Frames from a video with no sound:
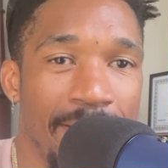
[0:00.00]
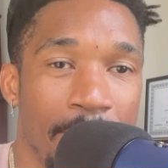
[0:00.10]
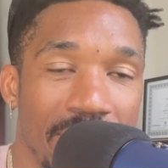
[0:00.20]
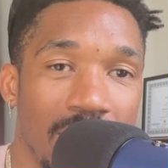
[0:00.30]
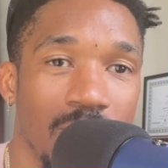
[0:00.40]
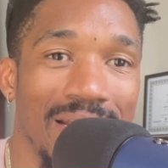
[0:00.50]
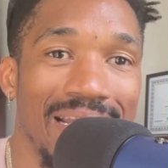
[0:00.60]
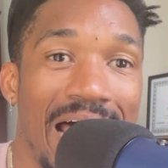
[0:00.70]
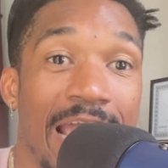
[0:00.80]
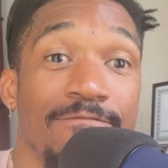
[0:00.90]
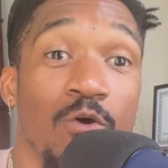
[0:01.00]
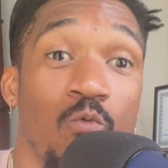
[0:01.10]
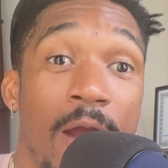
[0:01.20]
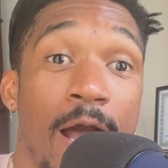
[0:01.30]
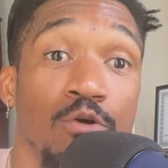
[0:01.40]
Build a life
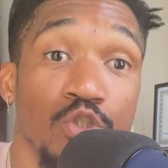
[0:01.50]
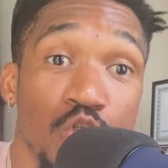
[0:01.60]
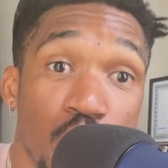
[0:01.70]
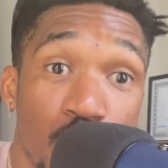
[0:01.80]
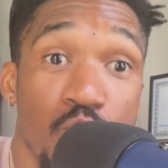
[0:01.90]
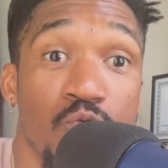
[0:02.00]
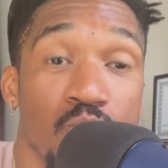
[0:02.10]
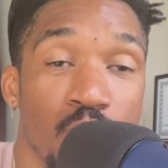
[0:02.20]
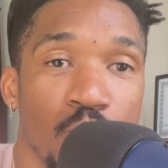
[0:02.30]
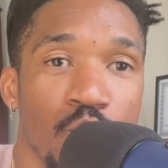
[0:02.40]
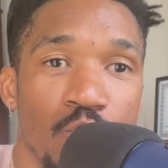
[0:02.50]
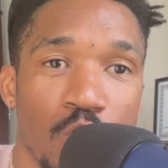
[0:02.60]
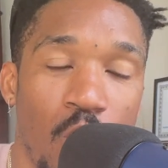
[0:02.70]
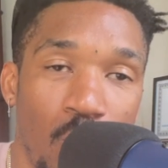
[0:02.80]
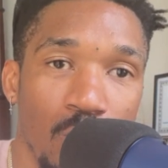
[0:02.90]
around you. You're
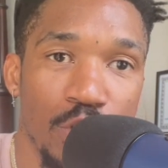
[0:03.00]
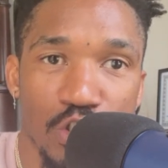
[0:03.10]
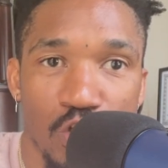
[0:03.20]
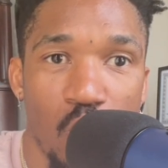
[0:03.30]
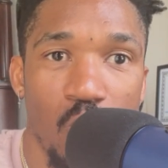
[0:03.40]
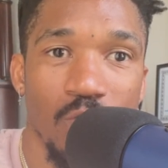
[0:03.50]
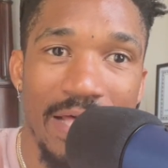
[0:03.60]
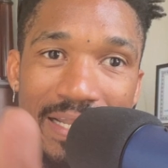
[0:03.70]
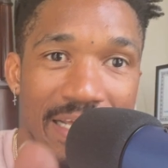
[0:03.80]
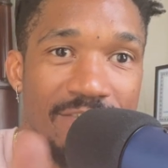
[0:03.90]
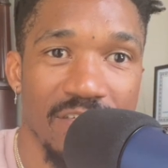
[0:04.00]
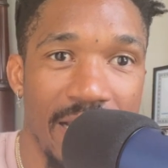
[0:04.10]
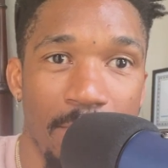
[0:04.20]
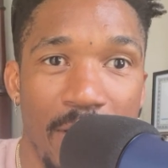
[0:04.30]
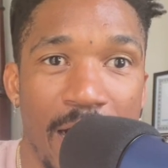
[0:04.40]
the only soul that lives in
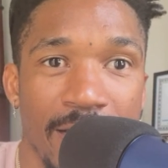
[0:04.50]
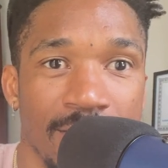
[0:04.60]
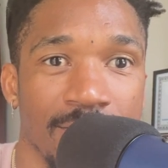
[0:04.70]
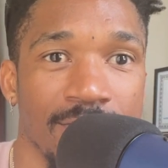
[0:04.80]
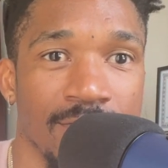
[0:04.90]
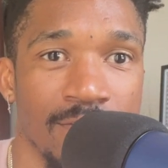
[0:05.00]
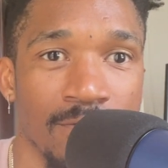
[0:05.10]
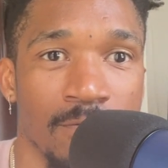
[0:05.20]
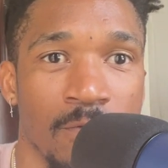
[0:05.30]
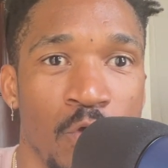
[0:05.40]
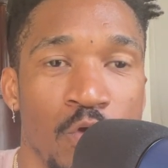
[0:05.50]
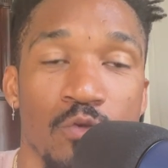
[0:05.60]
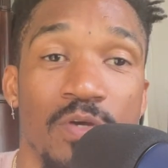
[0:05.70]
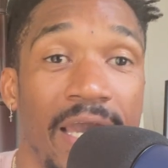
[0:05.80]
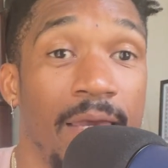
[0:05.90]
that body.
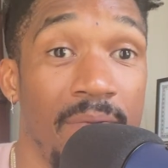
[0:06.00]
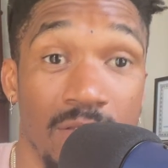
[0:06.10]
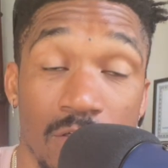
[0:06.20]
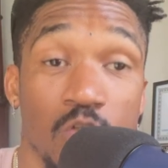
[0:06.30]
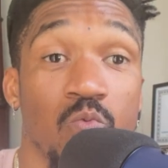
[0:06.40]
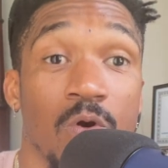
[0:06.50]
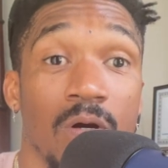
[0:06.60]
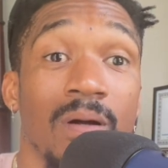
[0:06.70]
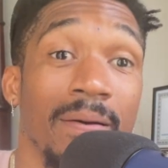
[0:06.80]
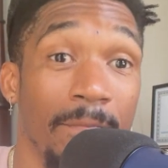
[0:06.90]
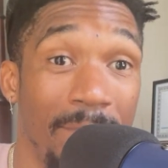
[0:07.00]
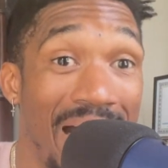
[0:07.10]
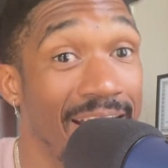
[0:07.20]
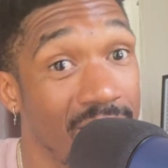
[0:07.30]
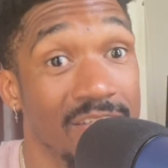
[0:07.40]
You came into this world
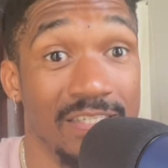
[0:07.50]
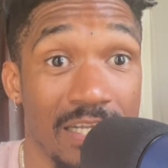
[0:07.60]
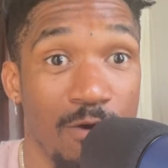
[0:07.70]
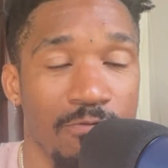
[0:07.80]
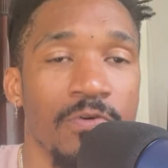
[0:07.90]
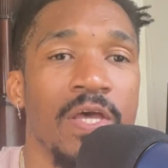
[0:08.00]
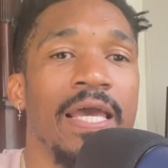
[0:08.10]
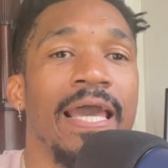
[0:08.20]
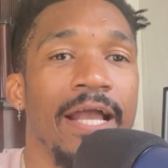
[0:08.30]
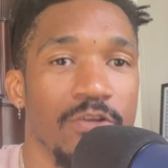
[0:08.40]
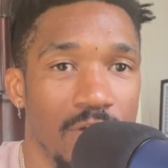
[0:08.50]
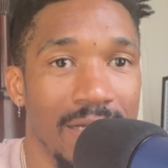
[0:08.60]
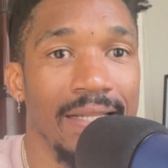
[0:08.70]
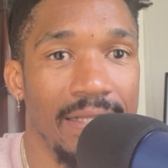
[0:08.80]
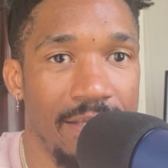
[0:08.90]
by yourself, and you're going
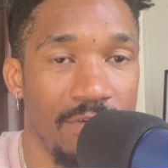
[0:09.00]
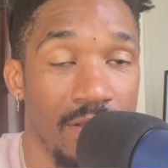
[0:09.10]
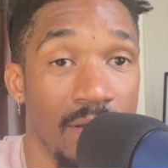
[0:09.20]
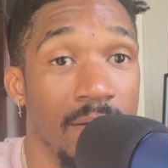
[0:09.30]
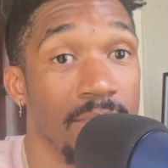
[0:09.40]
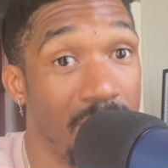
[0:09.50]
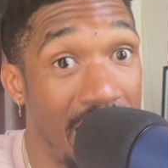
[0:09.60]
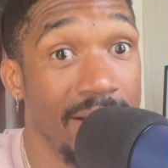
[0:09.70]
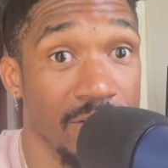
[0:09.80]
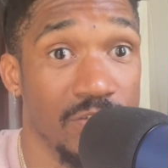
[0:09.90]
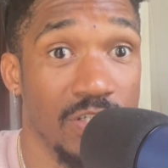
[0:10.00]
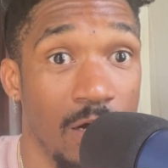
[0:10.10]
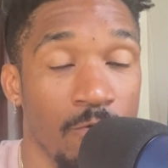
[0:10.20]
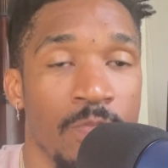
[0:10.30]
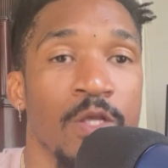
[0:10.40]
to leave it by
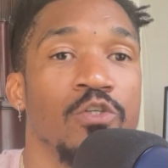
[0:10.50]
yourself.